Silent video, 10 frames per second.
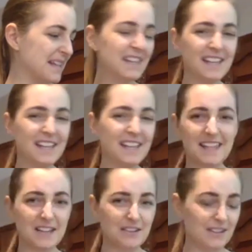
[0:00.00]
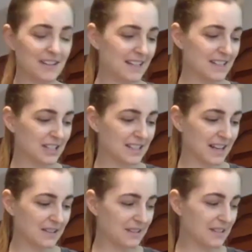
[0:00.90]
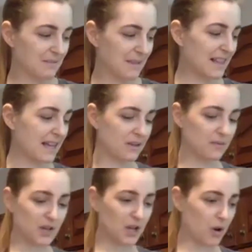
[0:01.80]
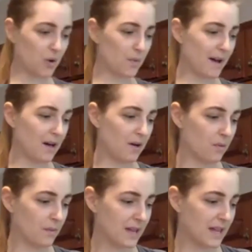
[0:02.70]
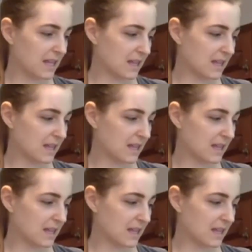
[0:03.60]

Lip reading: The ingredients just sounded to me like it would go well with